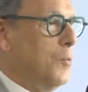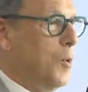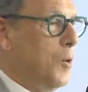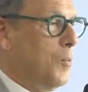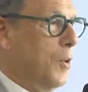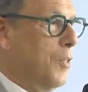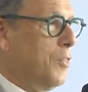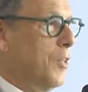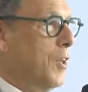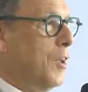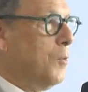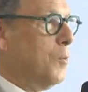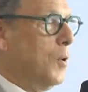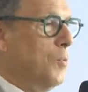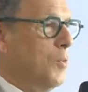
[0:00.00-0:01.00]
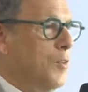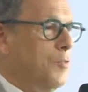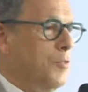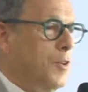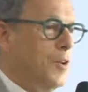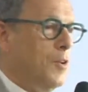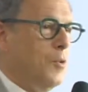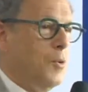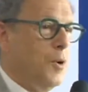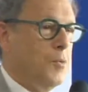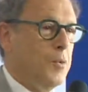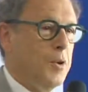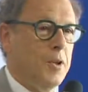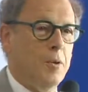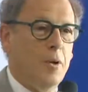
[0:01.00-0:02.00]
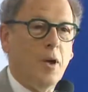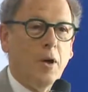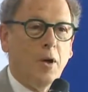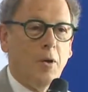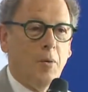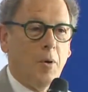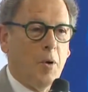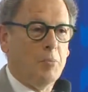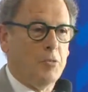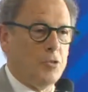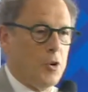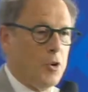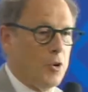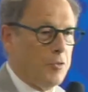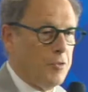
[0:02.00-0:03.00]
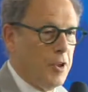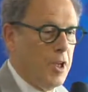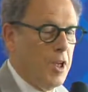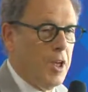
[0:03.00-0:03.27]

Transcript: what we think, what we feel, what we observe,